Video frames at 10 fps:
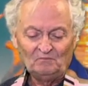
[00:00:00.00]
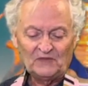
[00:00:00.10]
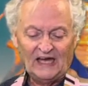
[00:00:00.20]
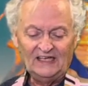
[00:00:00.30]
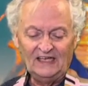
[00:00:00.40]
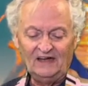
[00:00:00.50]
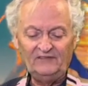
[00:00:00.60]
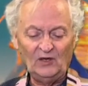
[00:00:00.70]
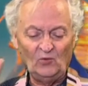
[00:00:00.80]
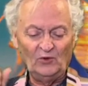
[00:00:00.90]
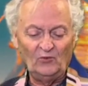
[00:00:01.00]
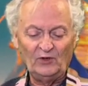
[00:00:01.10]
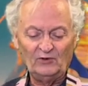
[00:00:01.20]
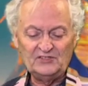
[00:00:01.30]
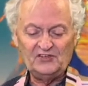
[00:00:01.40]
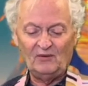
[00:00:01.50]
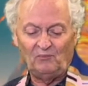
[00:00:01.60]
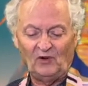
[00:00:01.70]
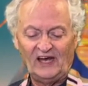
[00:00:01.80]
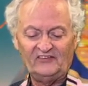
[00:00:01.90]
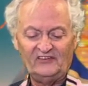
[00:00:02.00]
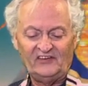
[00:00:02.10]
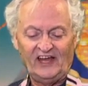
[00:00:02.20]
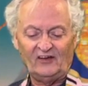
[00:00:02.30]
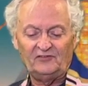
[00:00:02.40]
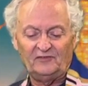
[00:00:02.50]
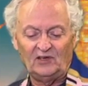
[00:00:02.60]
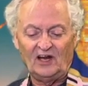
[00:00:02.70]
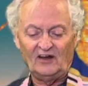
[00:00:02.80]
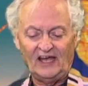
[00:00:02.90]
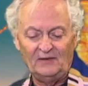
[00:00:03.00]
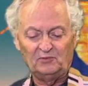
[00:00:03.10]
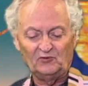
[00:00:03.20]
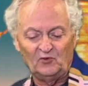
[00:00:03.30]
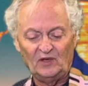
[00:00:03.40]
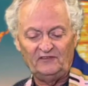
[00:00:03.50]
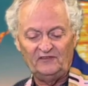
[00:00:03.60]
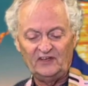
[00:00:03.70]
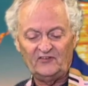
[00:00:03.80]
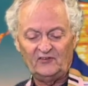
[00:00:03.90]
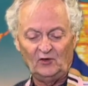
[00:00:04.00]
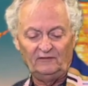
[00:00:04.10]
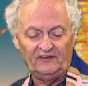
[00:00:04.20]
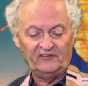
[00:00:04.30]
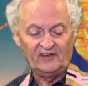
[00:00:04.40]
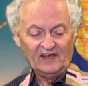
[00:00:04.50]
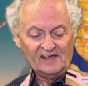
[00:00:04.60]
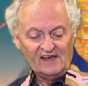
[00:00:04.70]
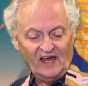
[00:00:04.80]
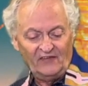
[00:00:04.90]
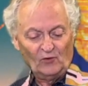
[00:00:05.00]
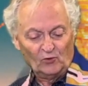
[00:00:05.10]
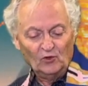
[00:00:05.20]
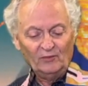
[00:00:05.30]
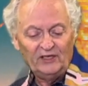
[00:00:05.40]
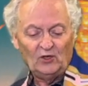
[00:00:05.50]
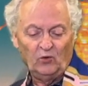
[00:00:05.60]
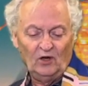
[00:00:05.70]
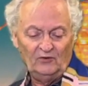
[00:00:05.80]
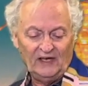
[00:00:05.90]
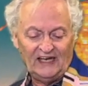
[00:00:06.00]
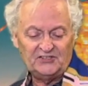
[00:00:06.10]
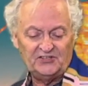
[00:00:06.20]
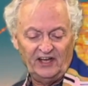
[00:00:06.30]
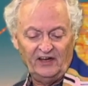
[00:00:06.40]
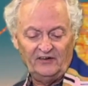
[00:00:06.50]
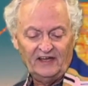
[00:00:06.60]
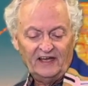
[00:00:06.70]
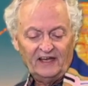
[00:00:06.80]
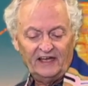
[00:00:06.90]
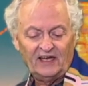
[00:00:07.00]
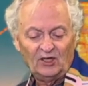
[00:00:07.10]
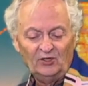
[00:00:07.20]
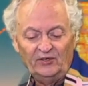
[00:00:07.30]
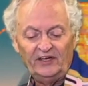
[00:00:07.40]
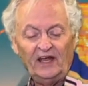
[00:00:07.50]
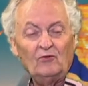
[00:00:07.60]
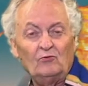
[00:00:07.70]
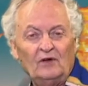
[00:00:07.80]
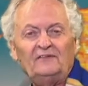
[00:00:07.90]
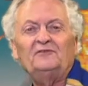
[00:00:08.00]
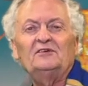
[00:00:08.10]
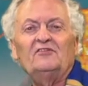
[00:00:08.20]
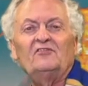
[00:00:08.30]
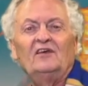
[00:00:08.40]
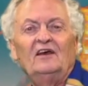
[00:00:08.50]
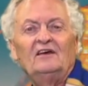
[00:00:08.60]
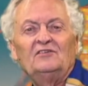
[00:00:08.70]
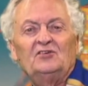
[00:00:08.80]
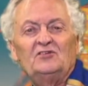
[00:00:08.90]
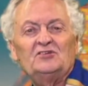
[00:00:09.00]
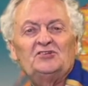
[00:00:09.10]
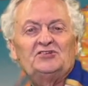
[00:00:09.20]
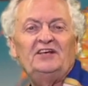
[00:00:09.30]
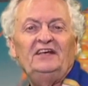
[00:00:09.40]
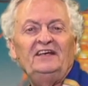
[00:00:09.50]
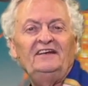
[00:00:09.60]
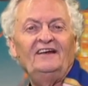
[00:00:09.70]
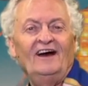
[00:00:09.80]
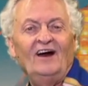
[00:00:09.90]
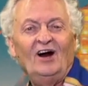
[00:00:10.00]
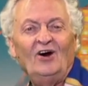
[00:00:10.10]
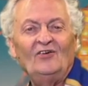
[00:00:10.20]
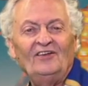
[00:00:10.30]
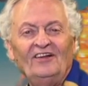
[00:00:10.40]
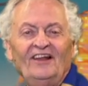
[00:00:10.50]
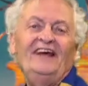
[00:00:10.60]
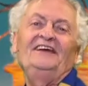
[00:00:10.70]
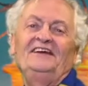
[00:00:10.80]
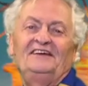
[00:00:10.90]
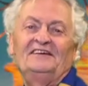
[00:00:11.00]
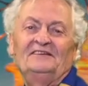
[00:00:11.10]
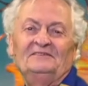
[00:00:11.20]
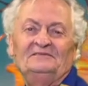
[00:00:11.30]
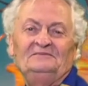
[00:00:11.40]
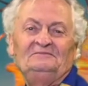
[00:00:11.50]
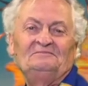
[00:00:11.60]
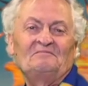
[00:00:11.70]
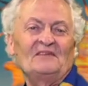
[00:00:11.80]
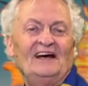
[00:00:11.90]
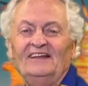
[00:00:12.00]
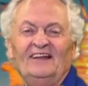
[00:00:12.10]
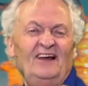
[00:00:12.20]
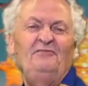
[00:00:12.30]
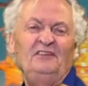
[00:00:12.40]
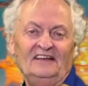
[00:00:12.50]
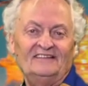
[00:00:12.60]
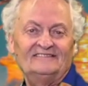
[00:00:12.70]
I loved it when we were at Jim Price's house for our April 25th service, and the roomy quote I shared included a reference to the sheen on the lake. I loved it.